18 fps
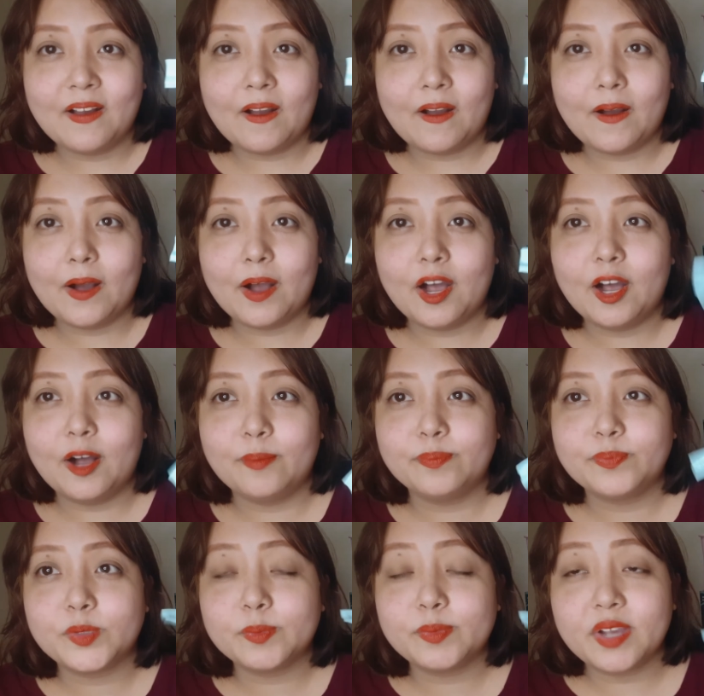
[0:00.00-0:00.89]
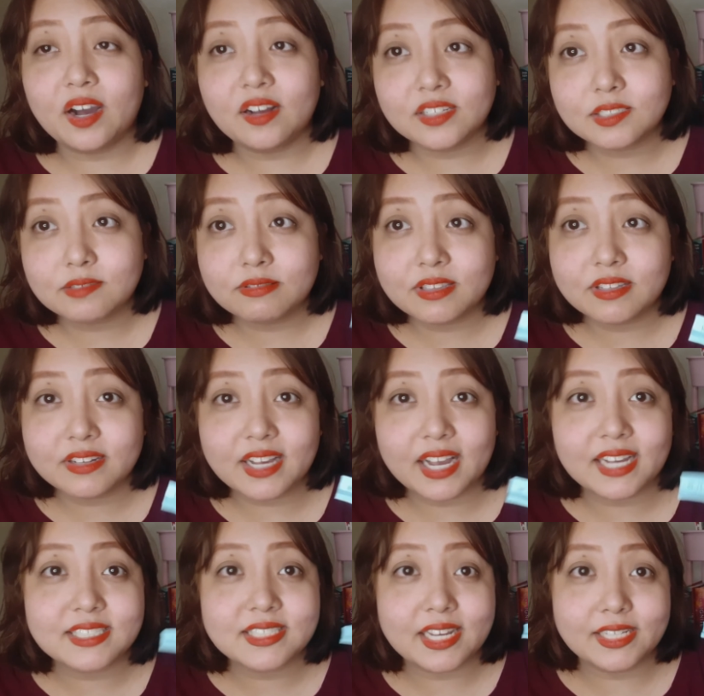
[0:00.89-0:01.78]
To be honest with you
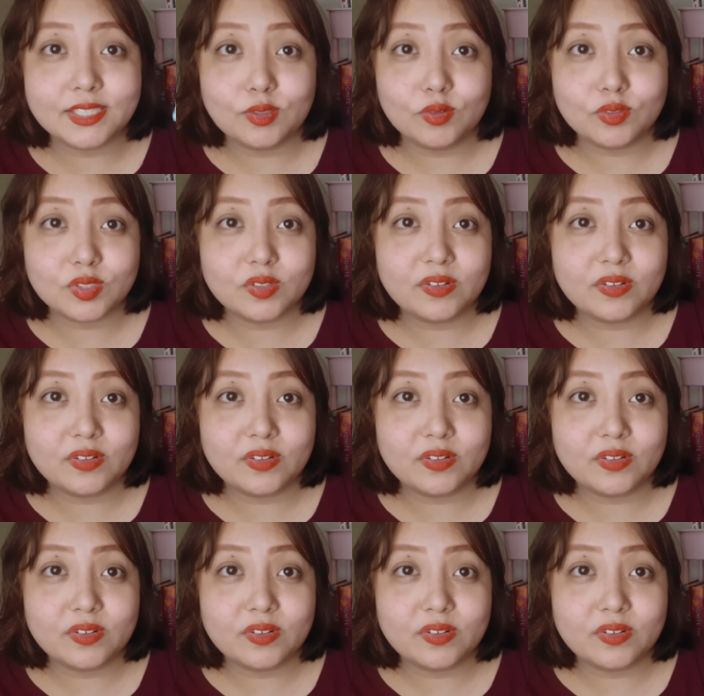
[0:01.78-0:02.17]
guys, I don't know